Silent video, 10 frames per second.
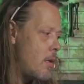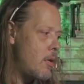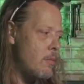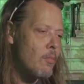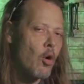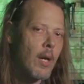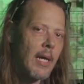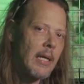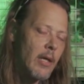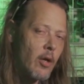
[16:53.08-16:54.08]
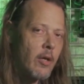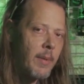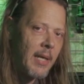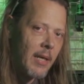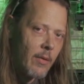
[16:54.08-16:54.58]
you're more likely going to be
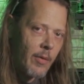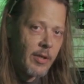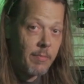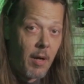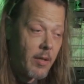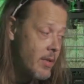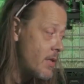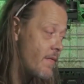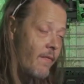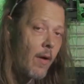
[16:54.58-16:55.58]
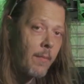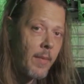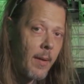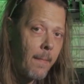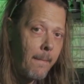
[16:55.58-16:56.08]
getting responses from
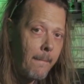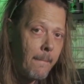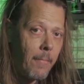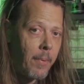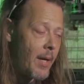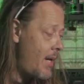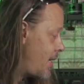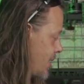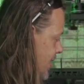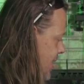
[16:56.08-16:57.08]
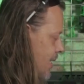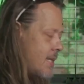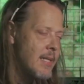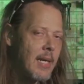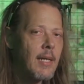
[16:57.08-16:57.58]
them. But it
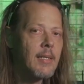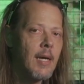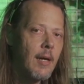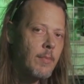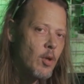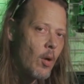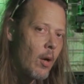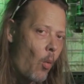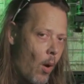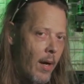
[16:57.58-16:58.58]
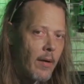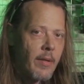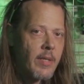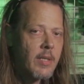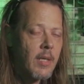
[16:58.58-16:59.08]
does take time to acquire
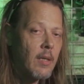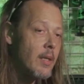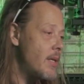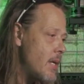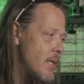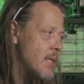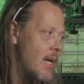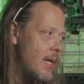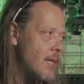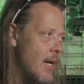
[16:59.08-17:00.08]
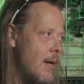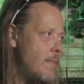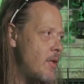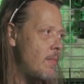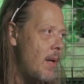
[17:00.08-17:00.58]
the skill. It does take time
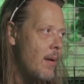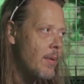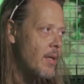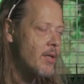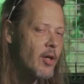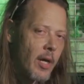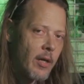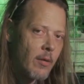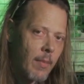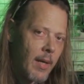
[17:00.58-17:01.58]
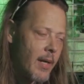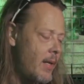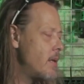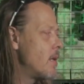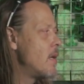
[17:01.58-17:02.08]
to be able to train your
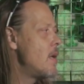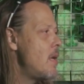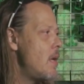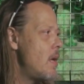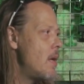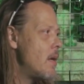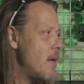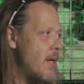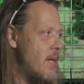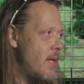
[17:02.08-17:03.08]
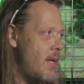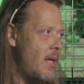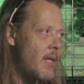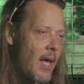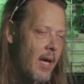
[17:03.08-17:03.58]
mind not to
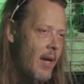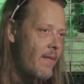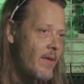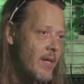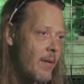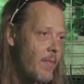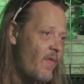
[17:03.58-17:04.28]
think that every time the